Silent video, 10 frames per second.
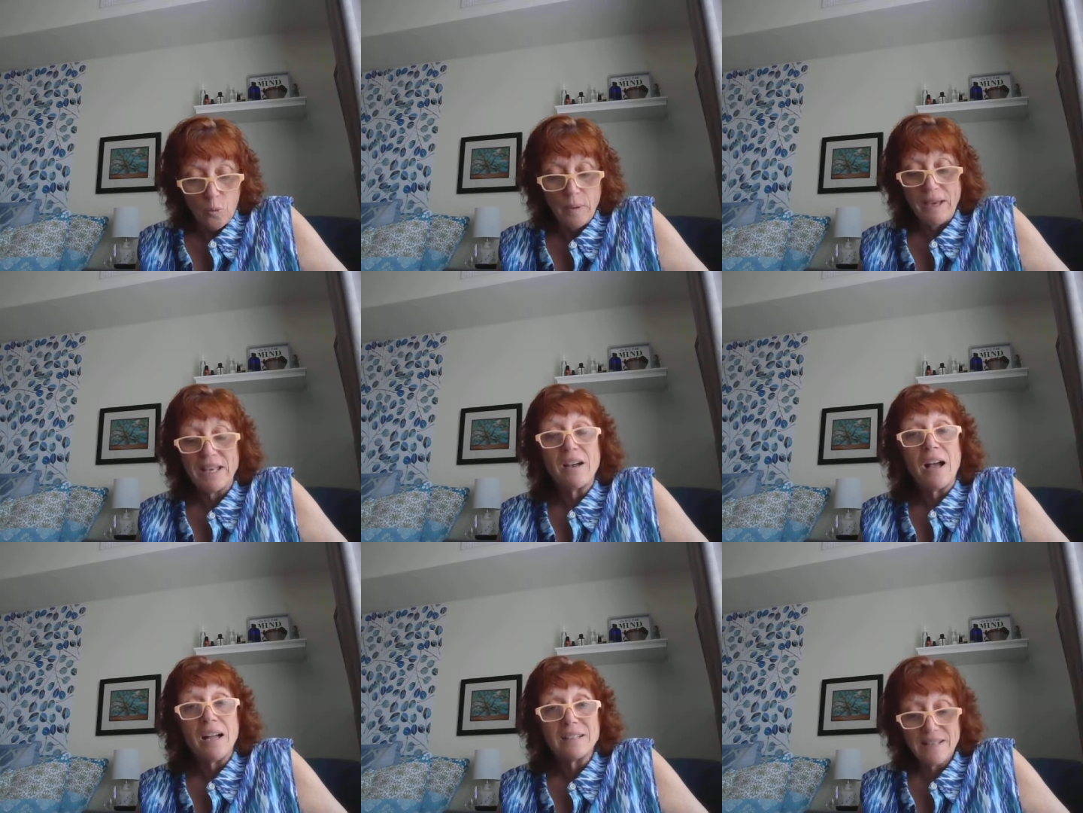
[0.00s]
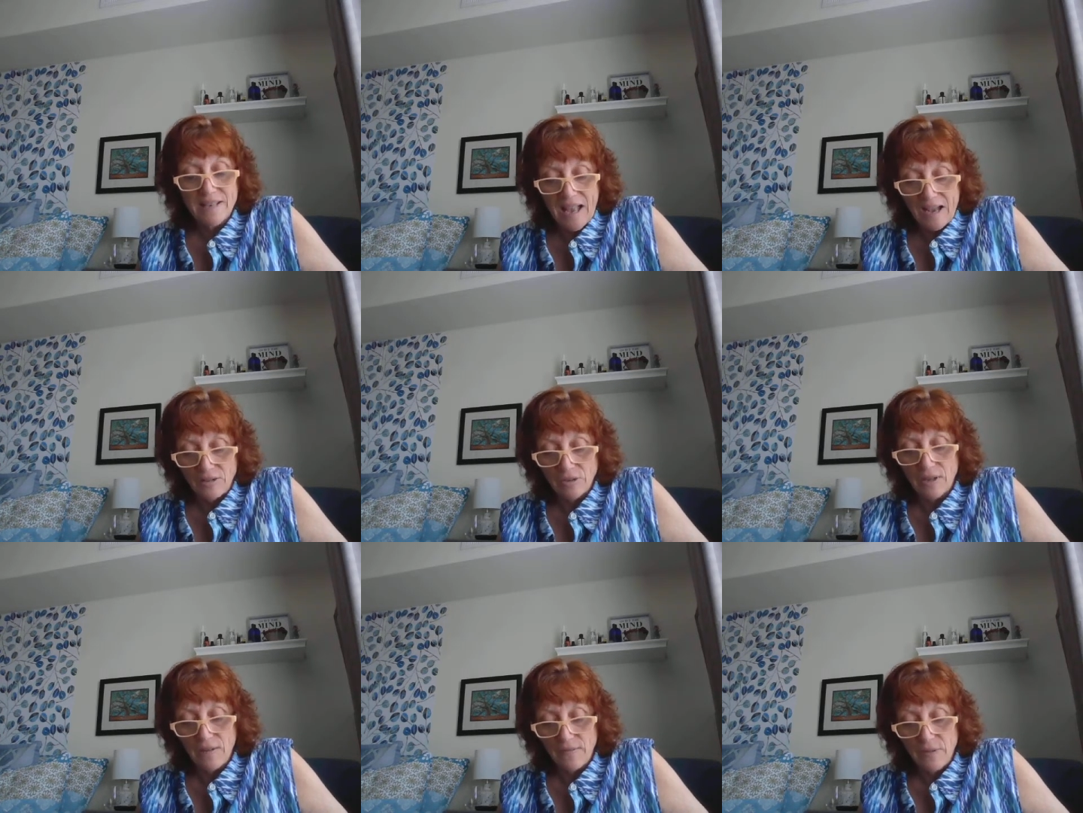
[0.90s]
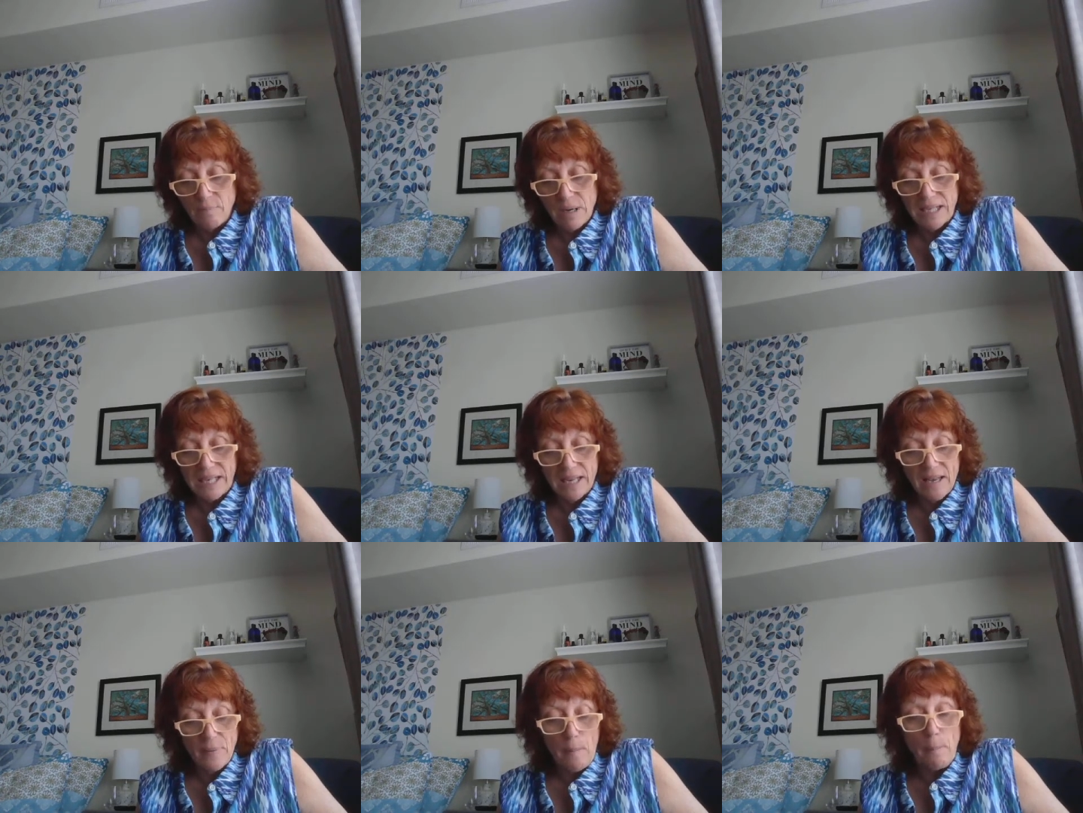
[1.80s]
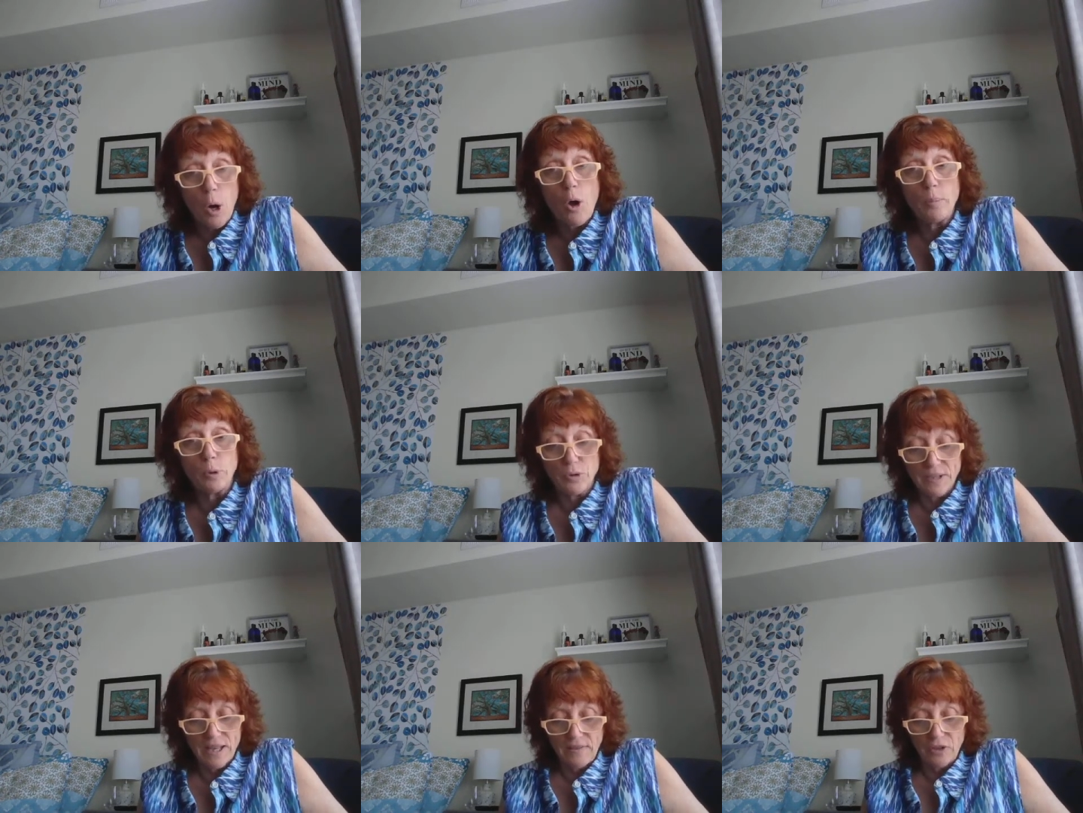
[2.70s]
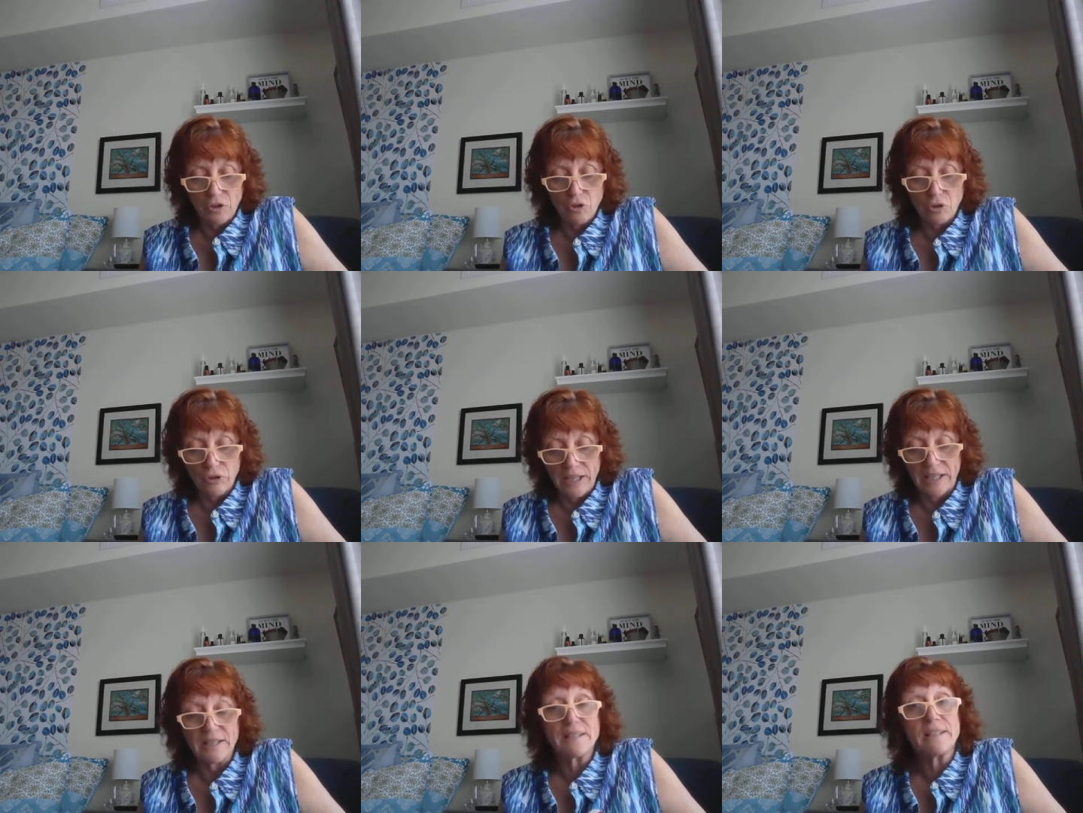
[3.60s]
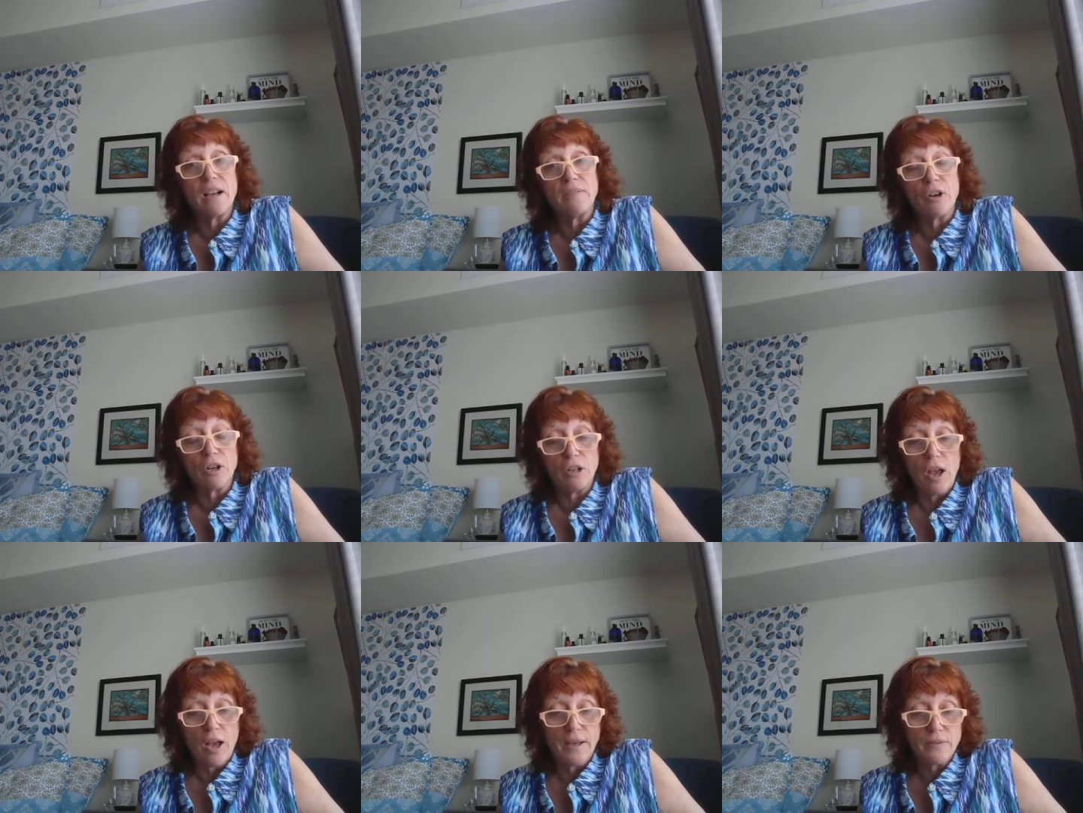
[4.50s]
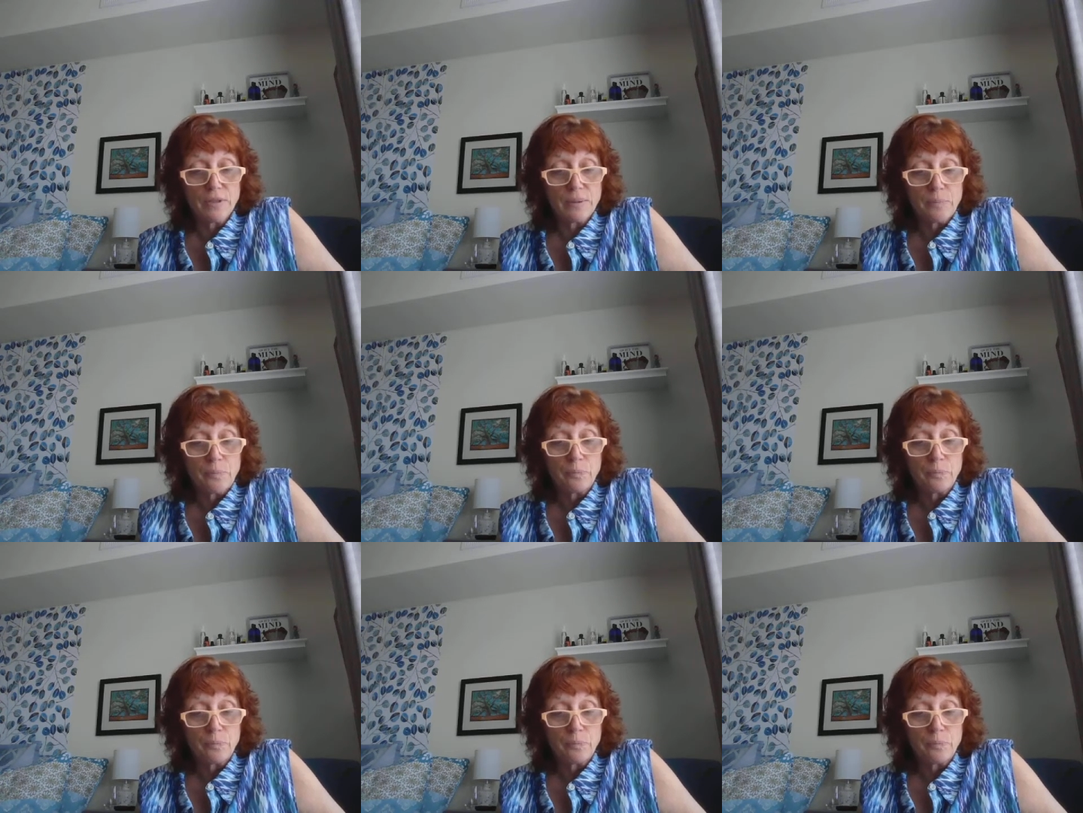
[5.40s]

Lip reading: We make gods out of the money and the baubles and the trinkets of our lives.